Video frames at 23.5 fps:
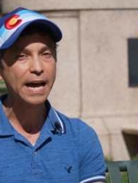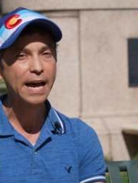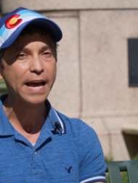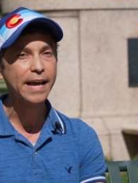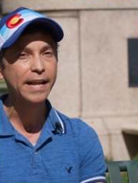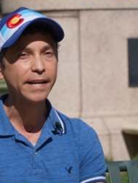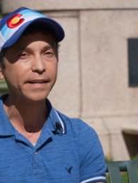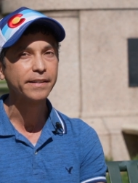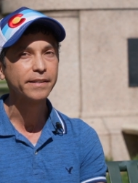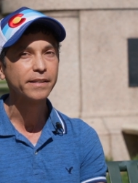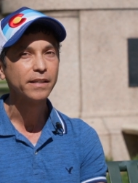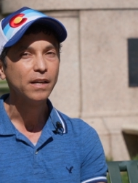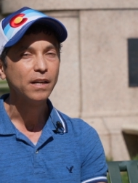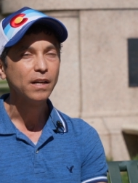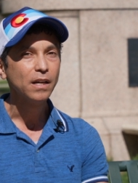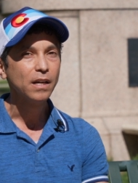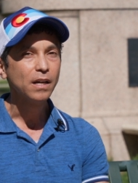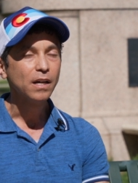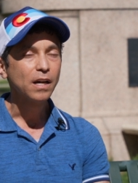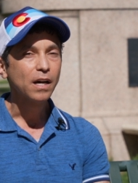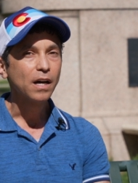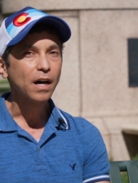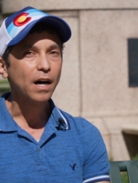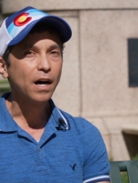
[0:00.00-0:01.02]
And
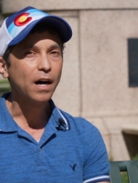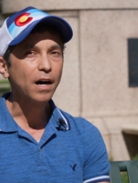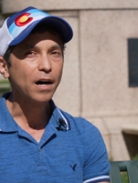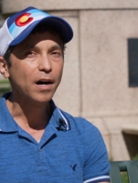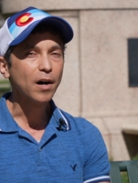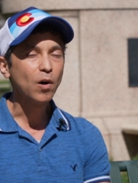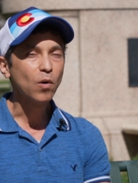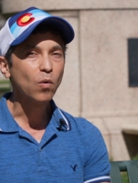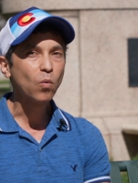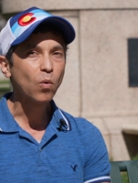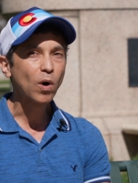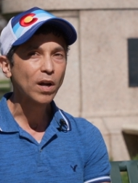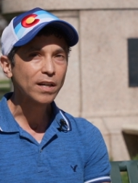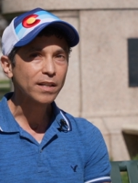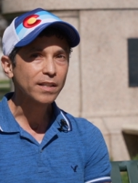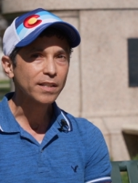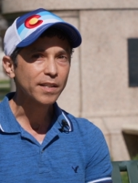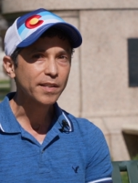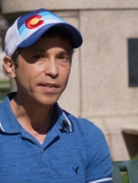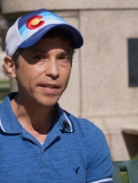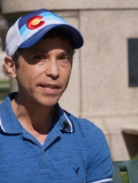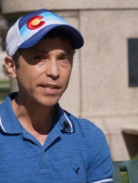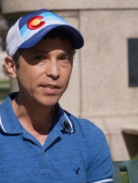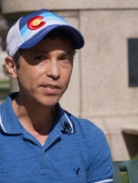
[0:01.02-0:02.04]
uh, one of
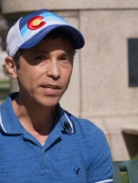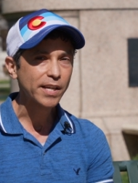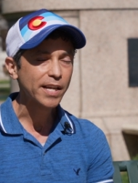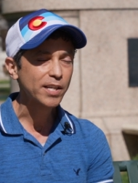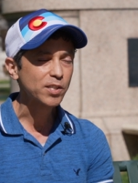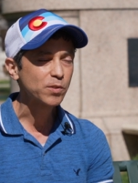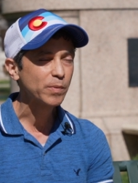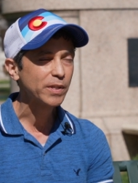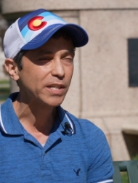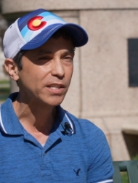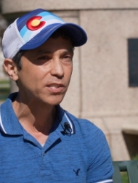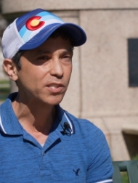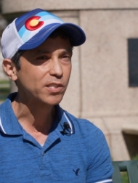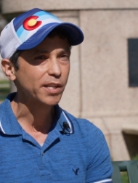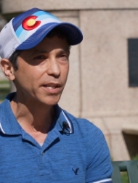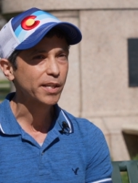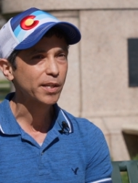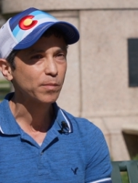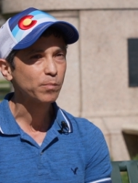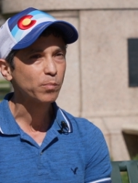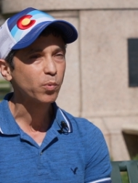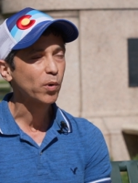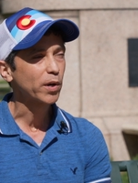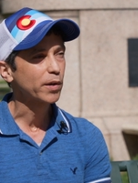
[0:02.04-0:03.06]
the things that has been a
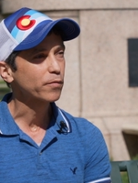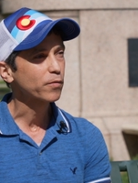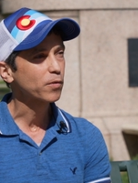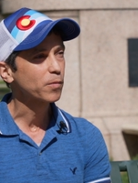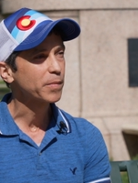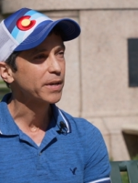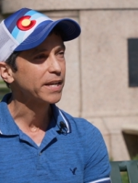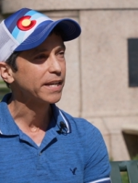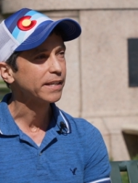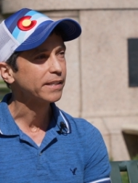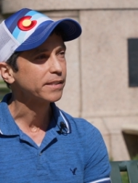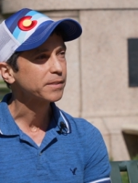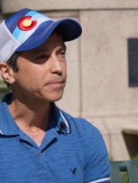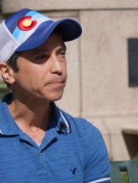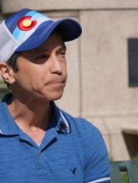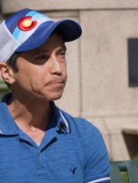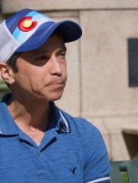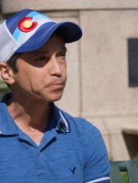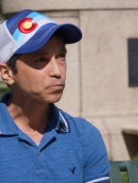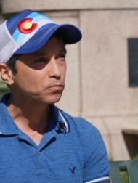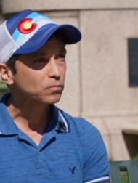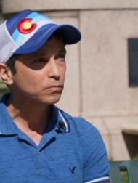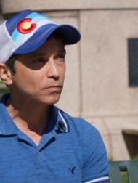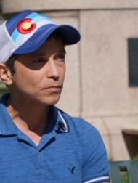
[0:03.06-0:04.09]
sticking point for me is
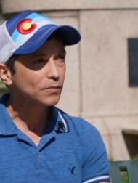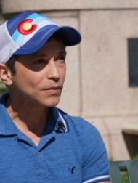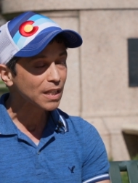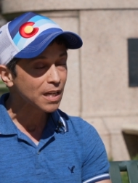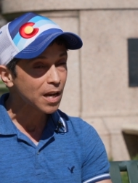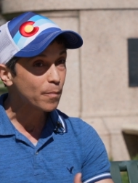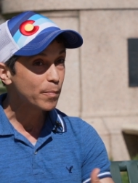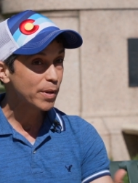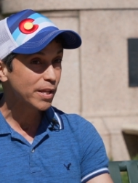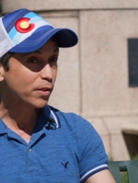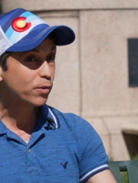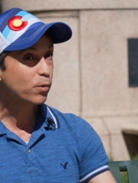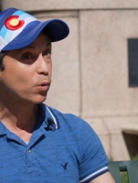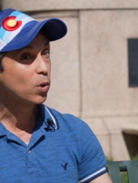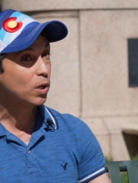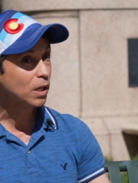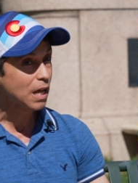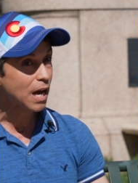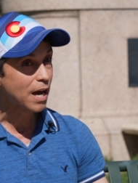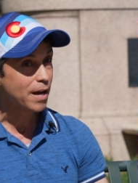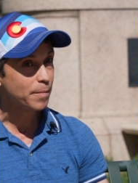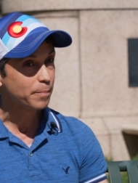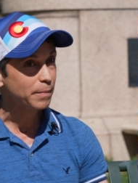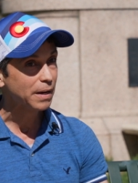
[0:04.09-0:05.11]
I've been through a
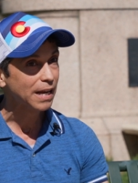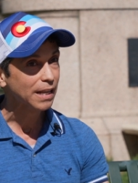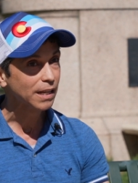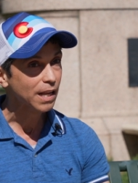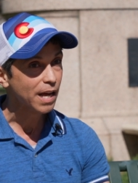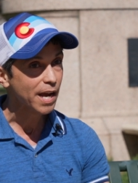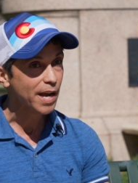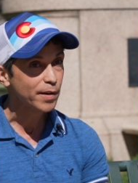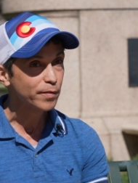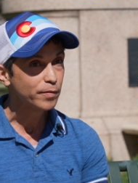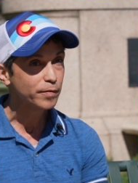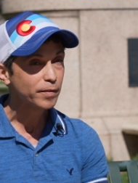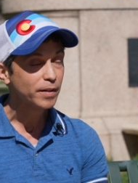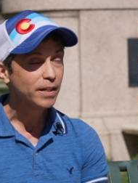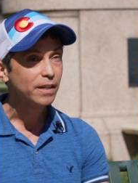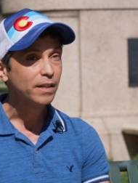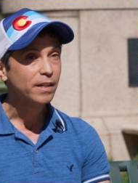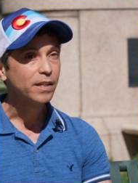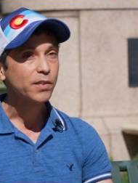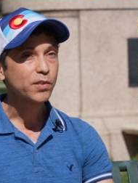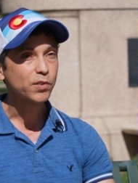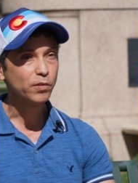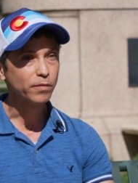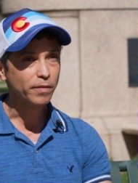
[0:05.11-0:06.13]
lot in my life
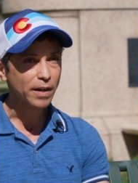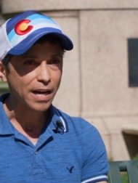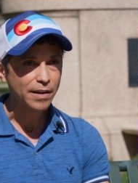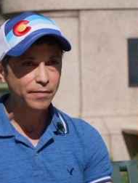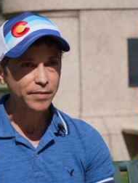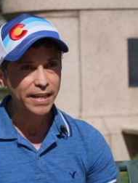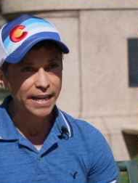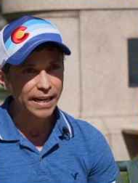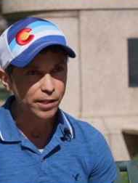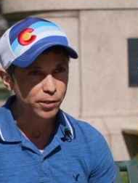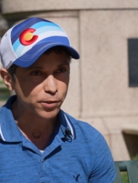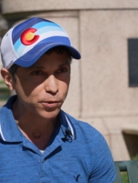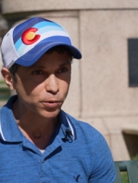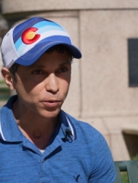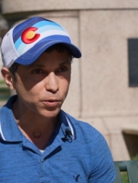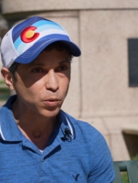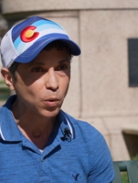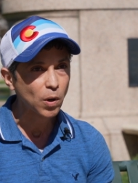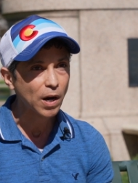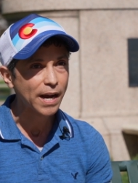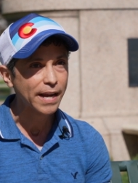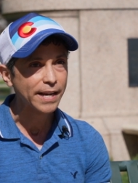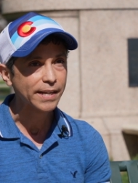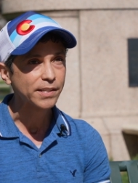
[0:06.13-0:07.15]
survived cancer
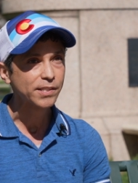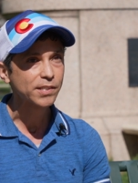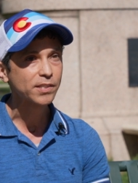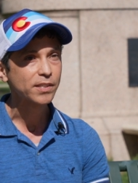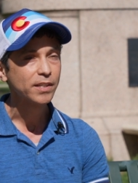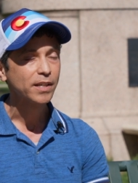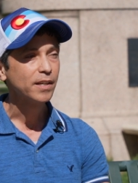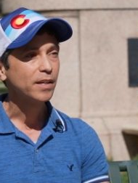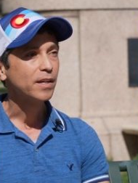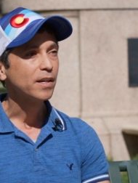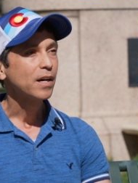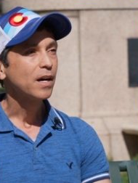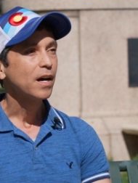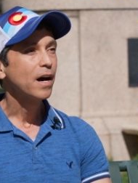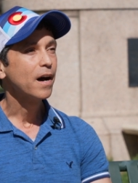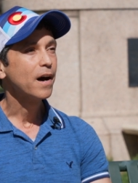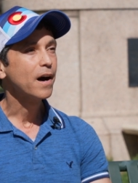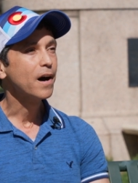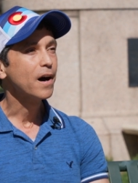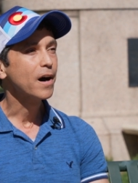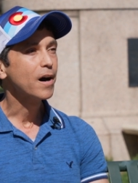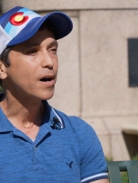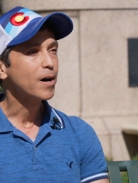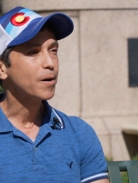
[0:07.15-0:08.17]
twice.
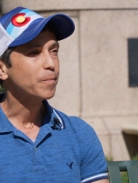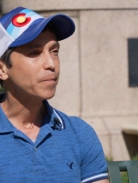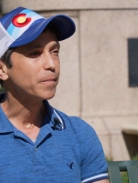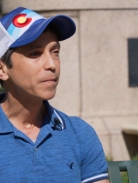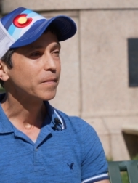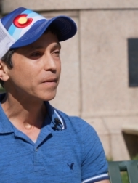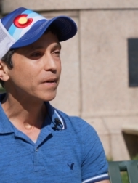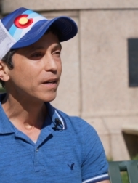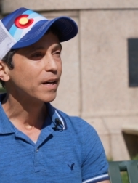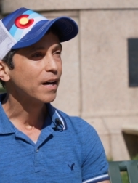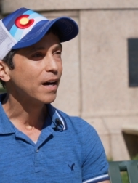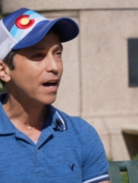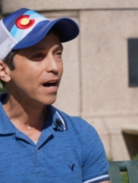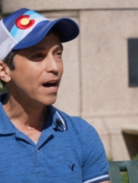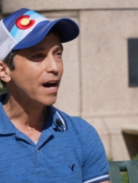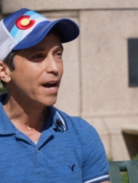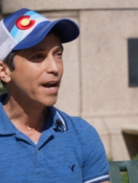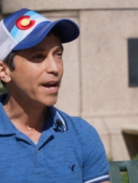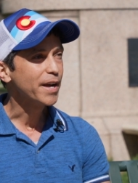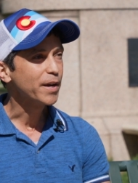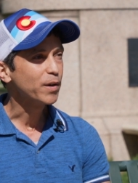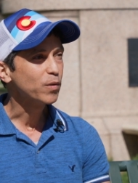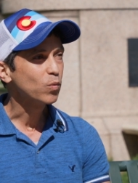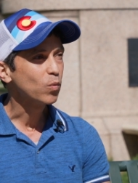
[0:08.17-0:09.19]
Um,
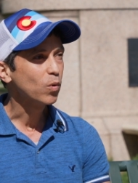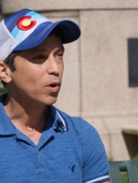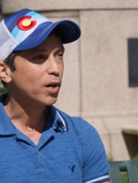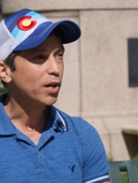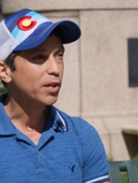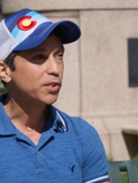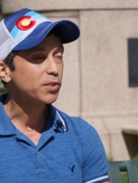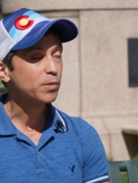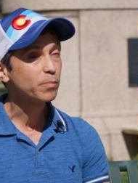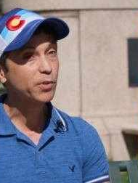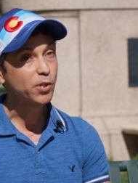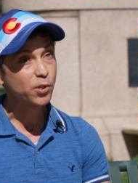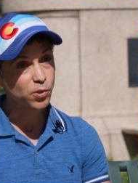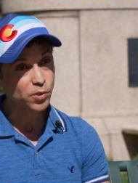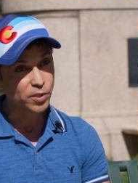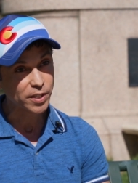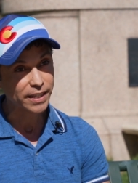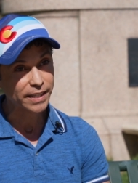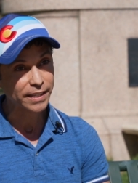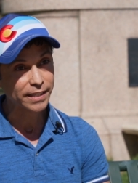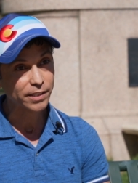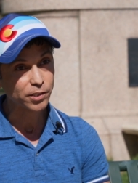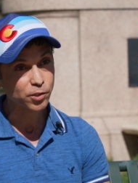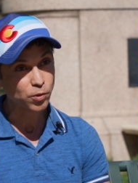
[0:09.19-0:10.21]
I was
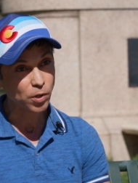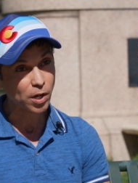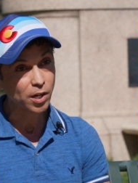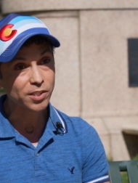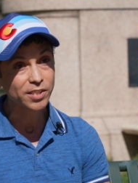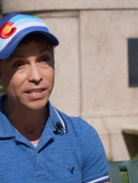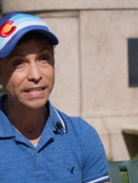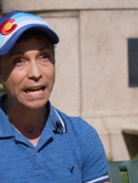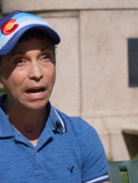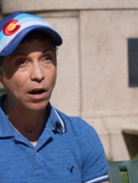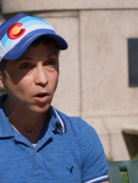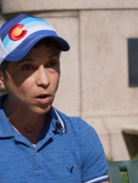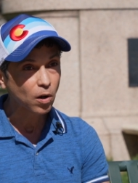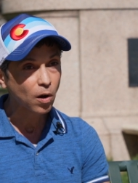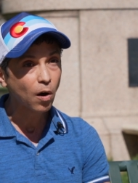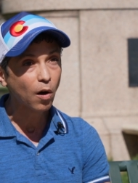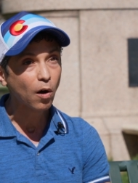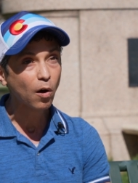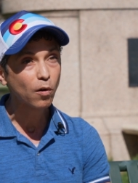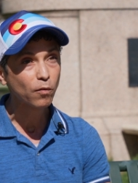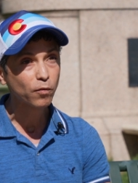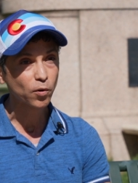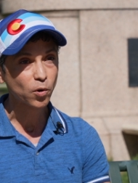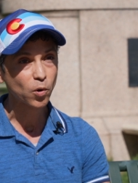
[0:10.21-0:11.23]
abusing drugs and
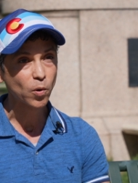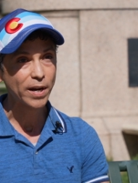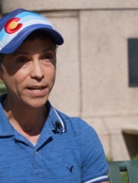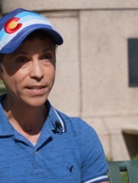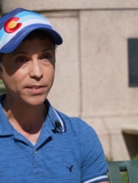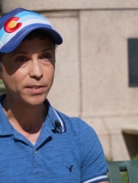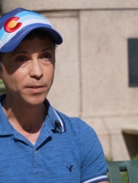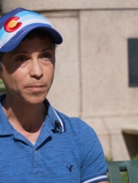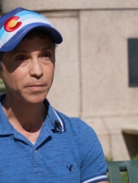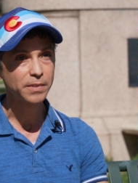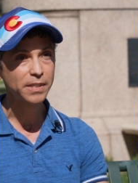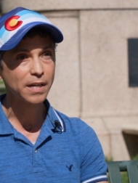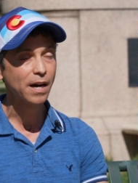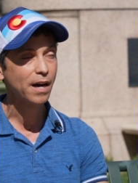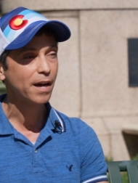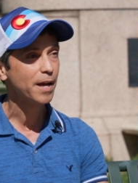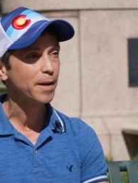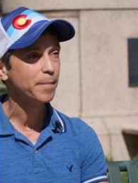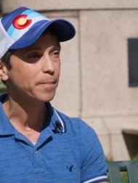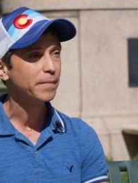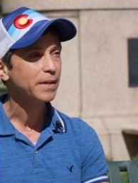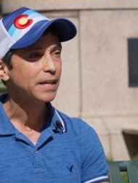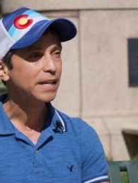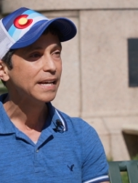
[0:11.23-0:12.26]
alcohol for quite some
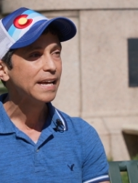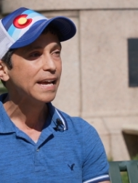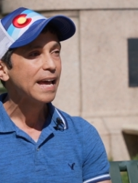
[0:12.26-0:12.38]
time.